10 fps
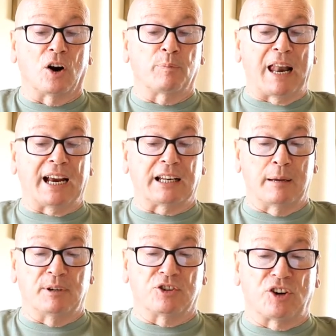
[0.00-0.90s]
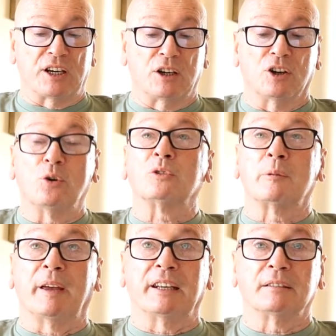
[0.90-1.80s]
or black lemon drink going
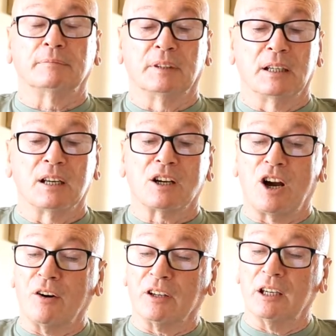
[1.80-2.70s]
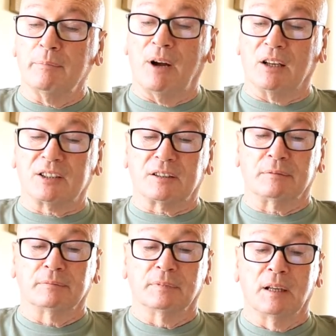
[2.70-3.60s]
to bed. Carrageen
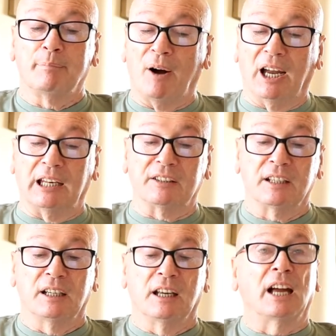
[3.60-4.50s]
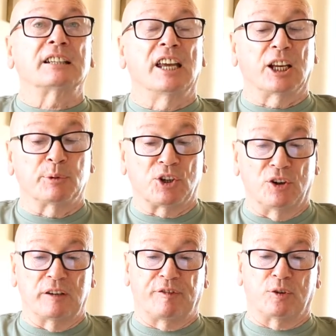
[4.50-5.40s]
moss, boil it and take it with
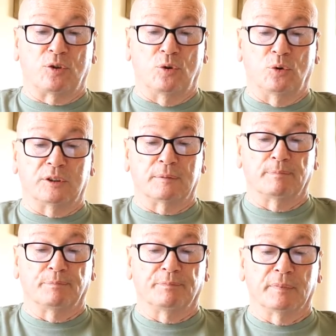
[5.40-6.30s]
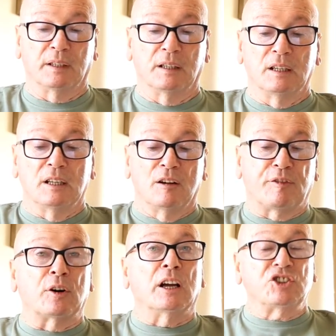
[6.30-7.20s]
honey for a cold.
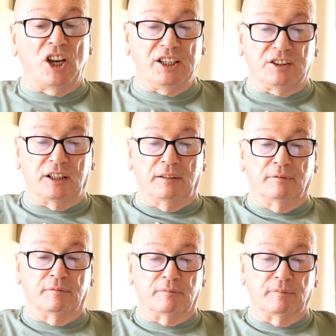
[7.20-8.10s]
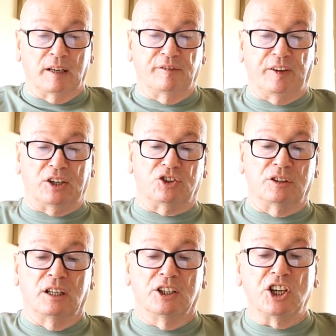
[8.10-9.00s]
For a chesty
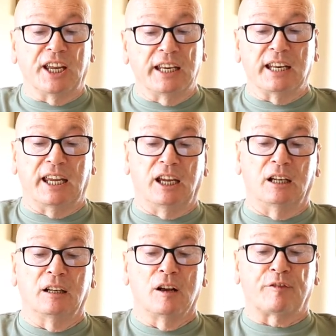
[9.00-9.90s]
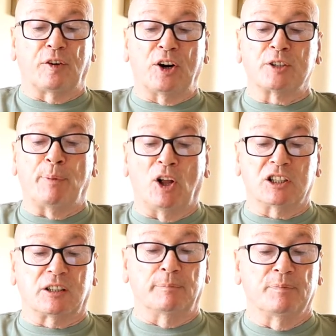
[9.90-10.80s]
infection, you inhale Friar's
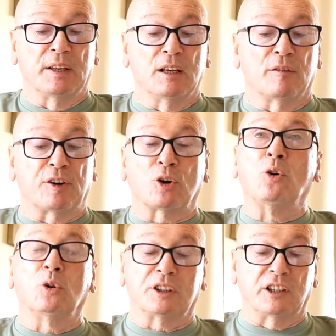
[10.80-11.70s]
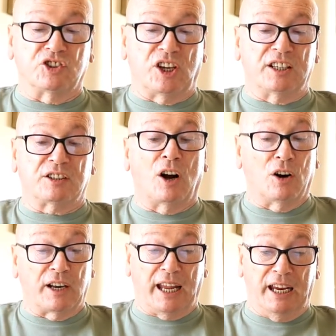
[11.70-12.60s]
balsam for a cold in the chest
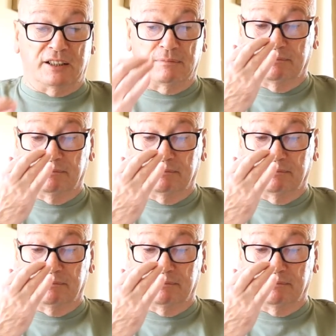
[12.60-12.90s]
or the head,